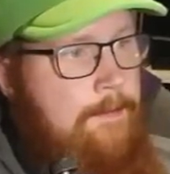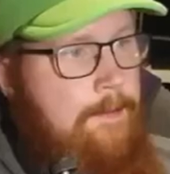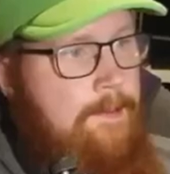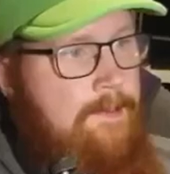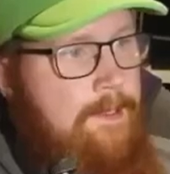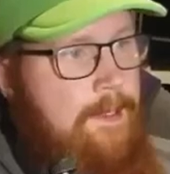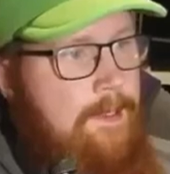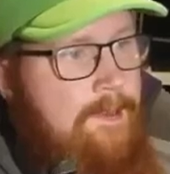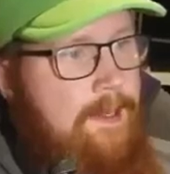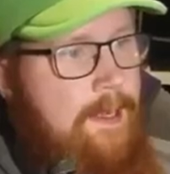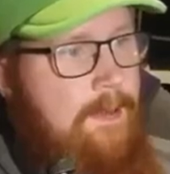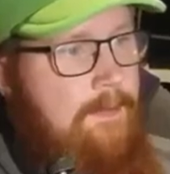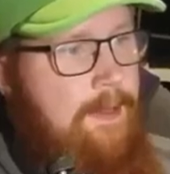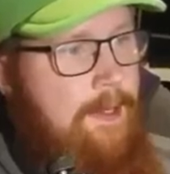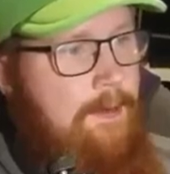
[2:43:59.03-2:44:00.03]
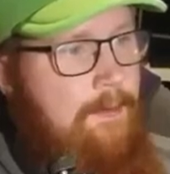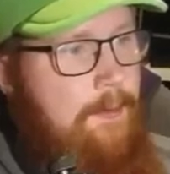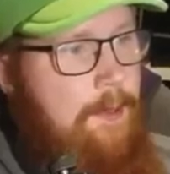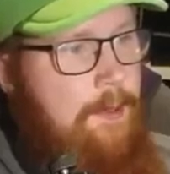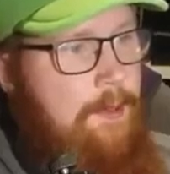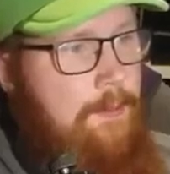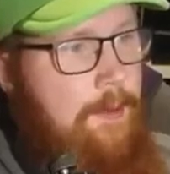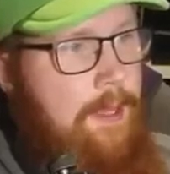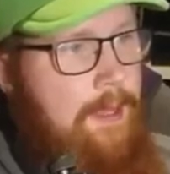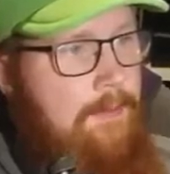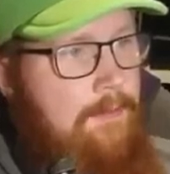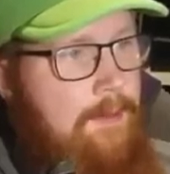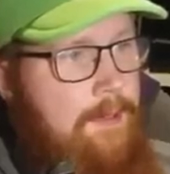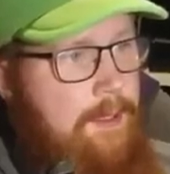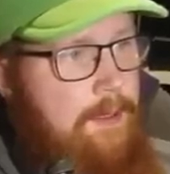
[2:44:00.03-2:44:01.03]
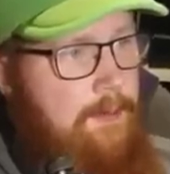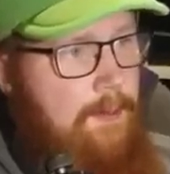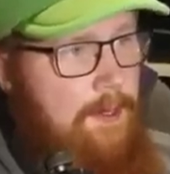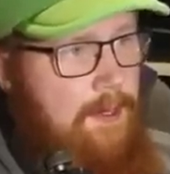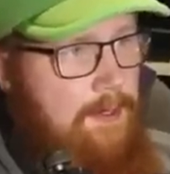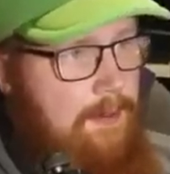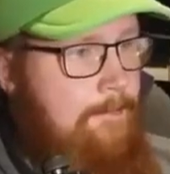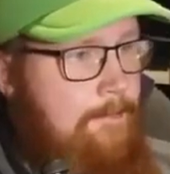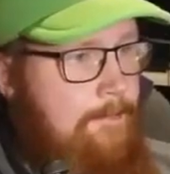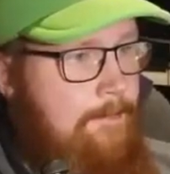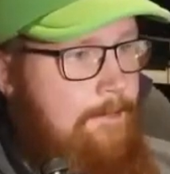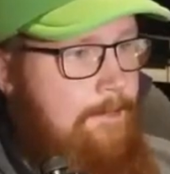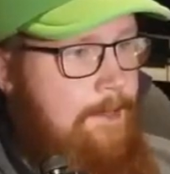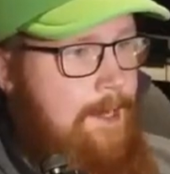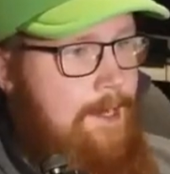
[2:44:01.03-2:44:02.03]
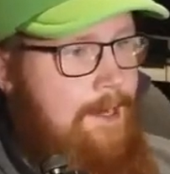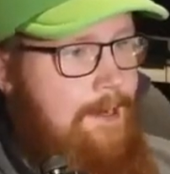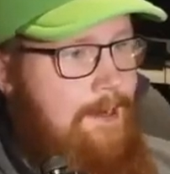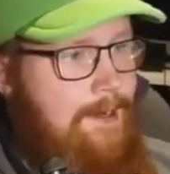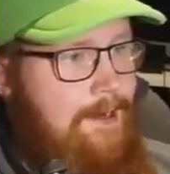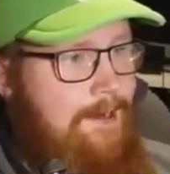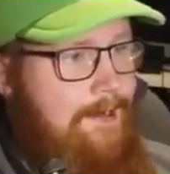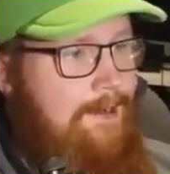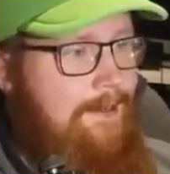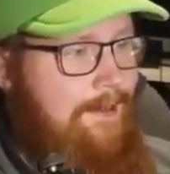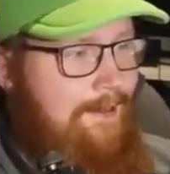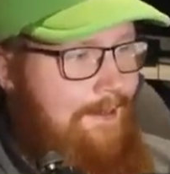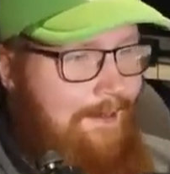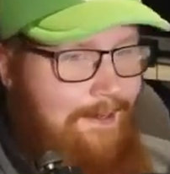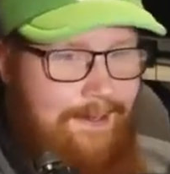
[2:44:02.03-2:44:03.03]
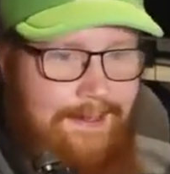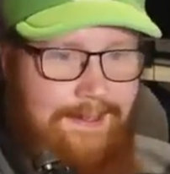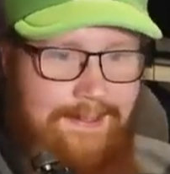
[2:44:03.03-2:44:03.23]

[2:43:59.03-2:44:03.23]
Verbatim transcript: It's, it's kind of like Rhythm Heaven in a way. Hey!